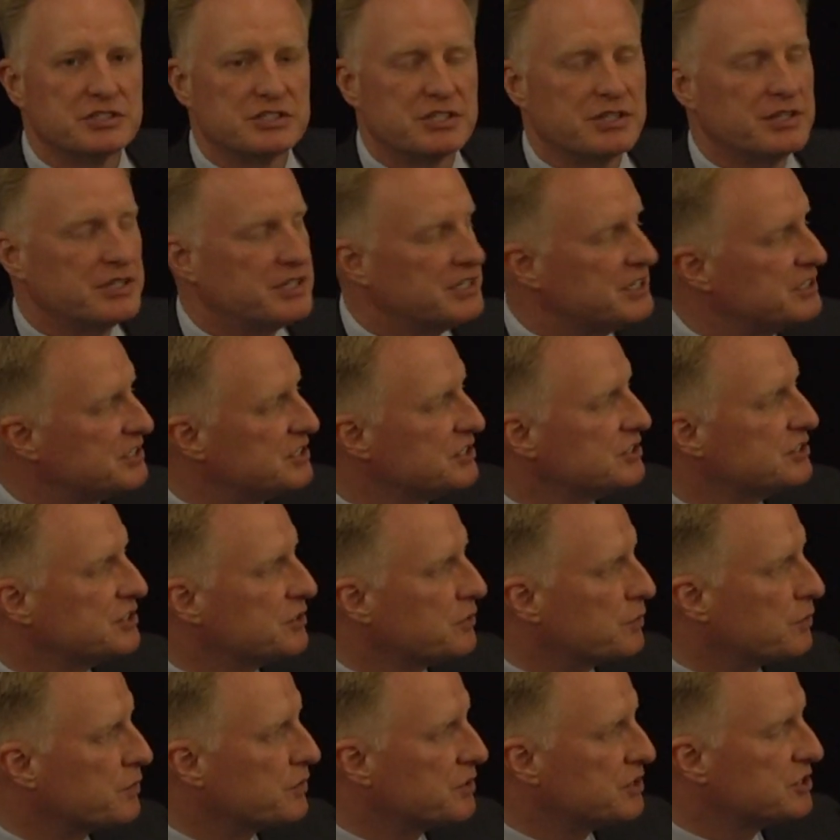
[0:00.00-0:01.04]
this is
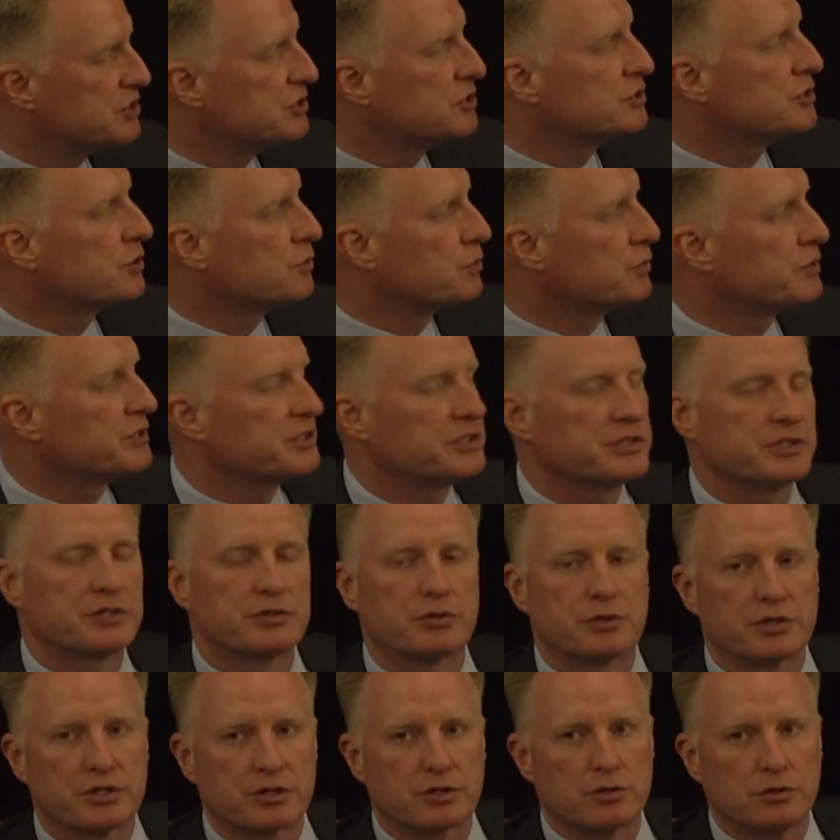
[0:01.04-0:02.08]
a really
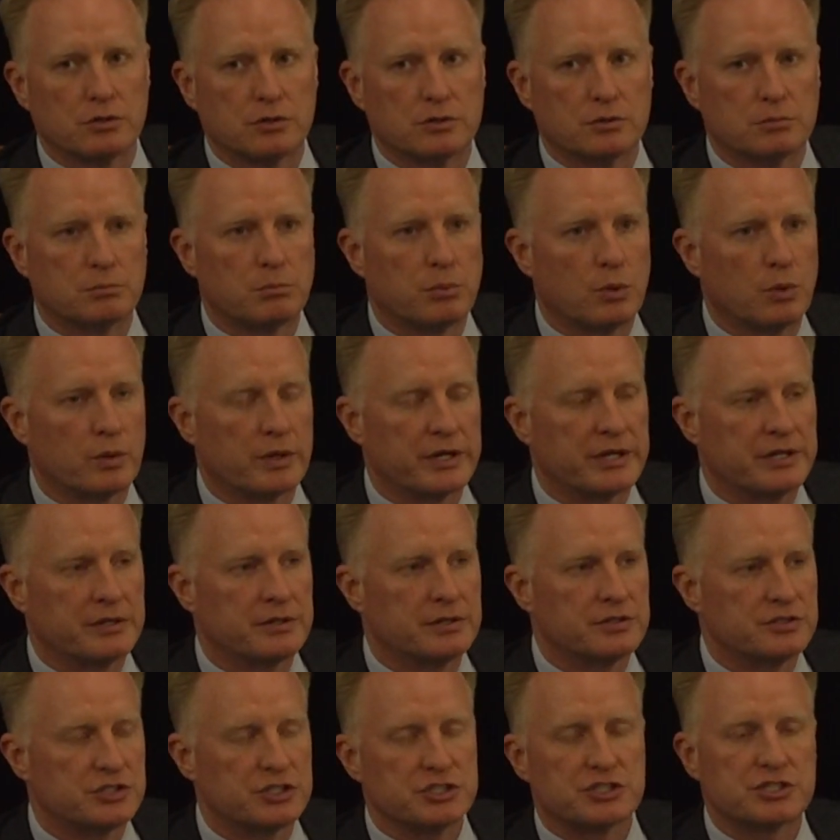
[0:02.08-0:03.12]
critical
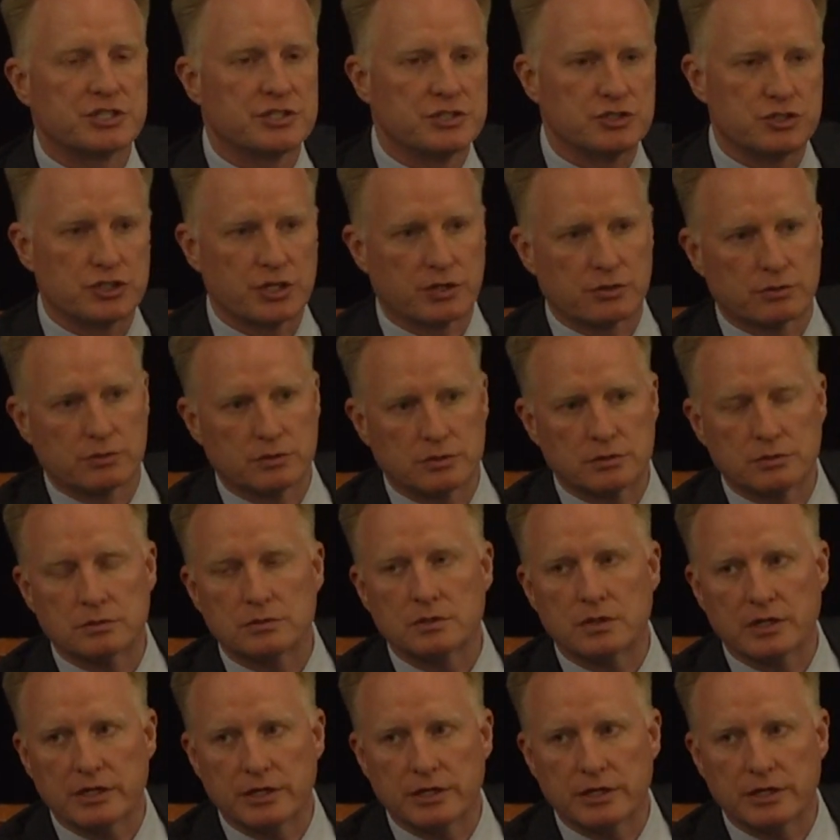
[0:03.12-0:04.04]
point, just in general,